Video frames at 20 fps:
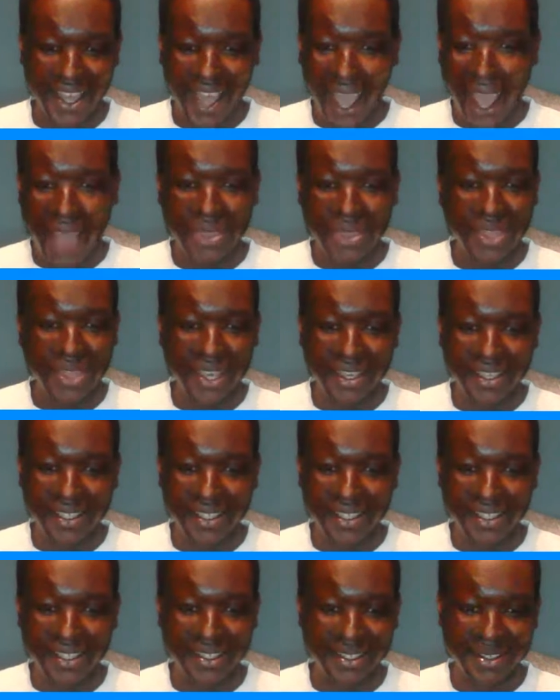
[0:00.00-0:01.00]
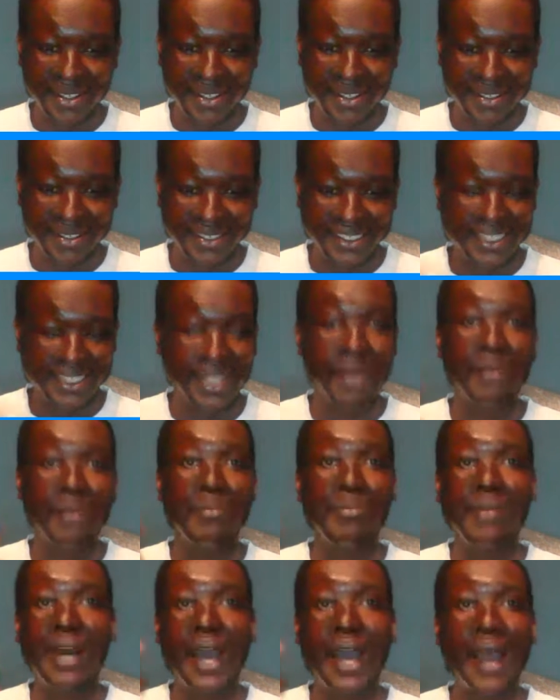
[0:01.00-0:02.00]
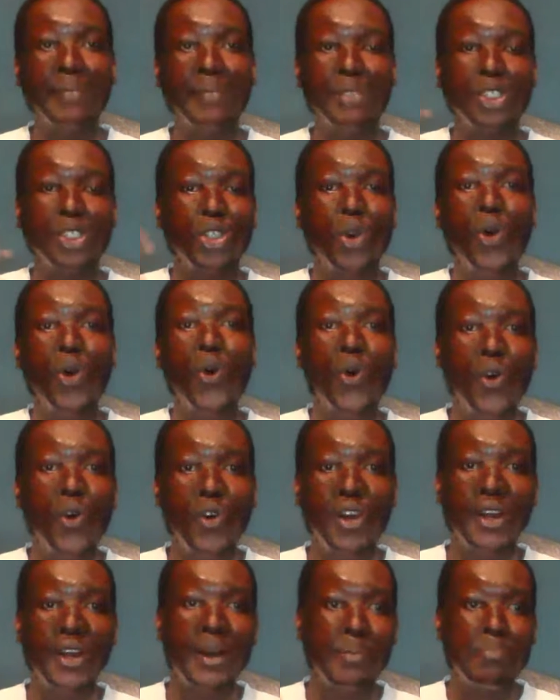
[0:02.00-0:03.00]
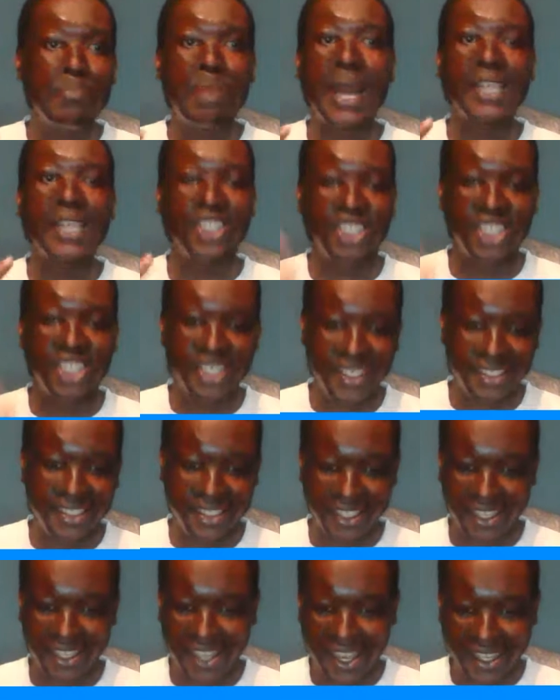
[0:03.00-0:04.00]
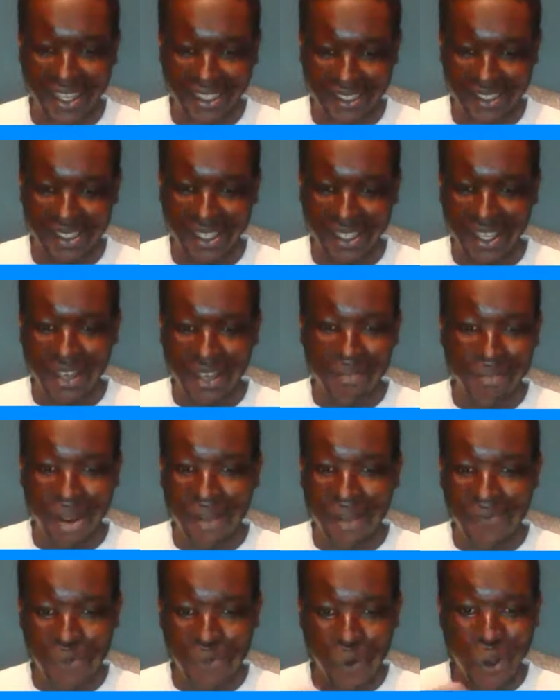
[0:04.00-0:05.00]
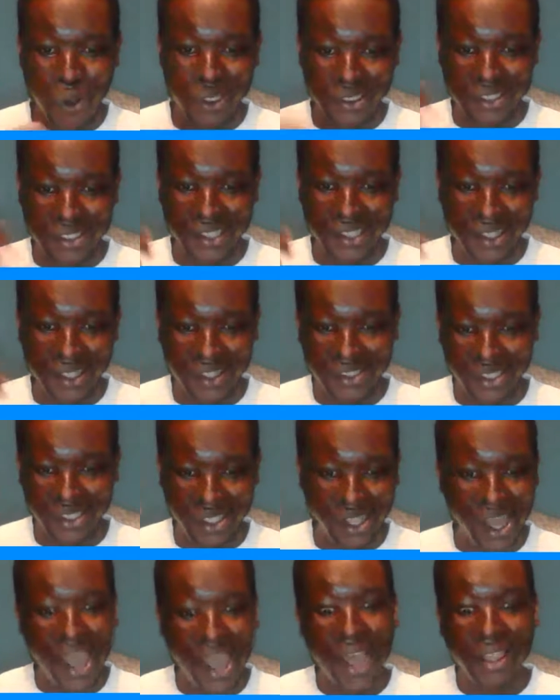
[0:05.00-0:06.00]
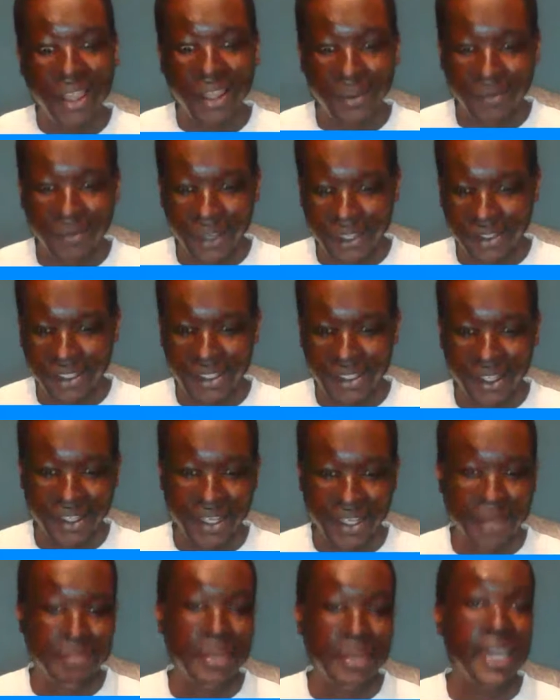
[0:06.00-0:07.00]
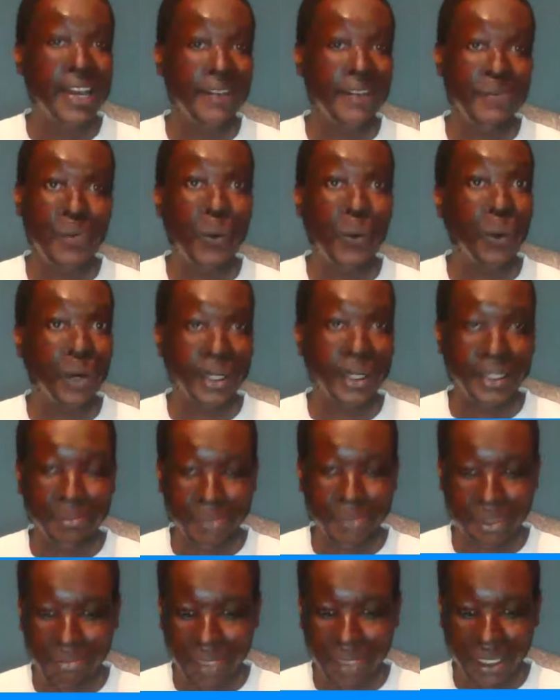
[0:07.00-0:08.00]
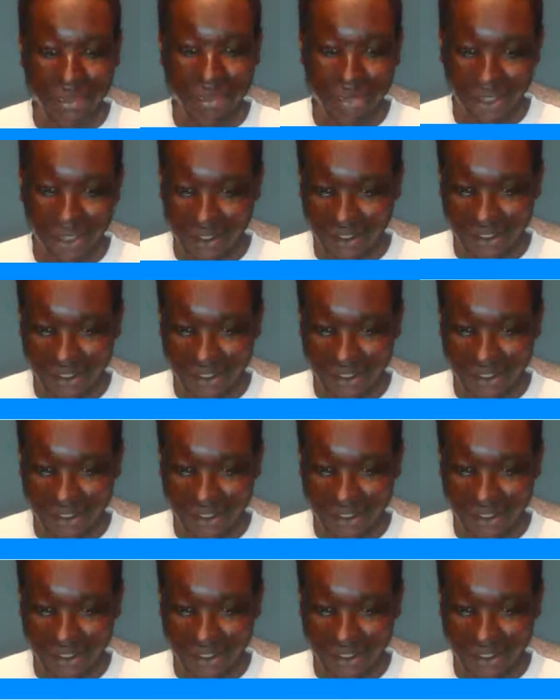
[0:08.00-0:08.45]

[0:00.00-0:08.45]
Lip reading: I think I'm so passionate tonight. My voice is a little elevated, and I may have woken up the baby.